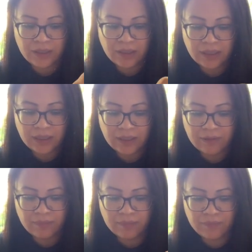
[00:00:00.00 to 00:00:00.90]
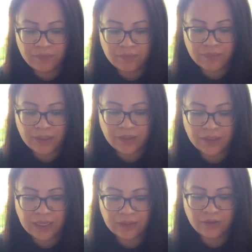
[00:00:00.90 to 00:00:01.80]
but you
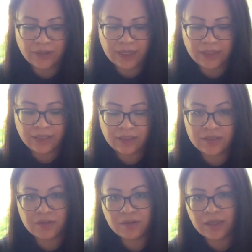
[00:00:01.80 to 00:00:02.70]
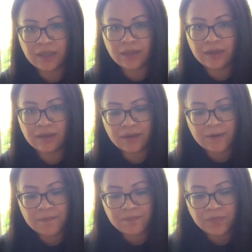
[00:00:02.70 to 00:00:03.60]
can grind it into like a
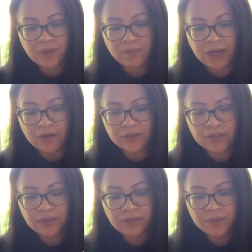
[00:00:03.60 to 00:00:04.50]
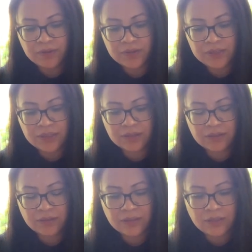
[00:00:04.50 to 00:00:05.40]
powder almost,
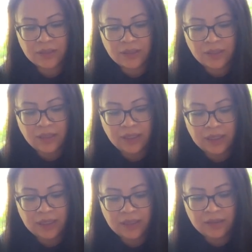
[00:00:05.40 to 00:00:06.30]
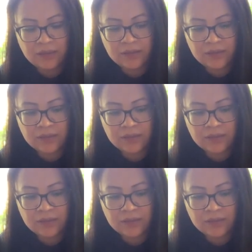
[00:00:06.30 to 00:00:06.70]
and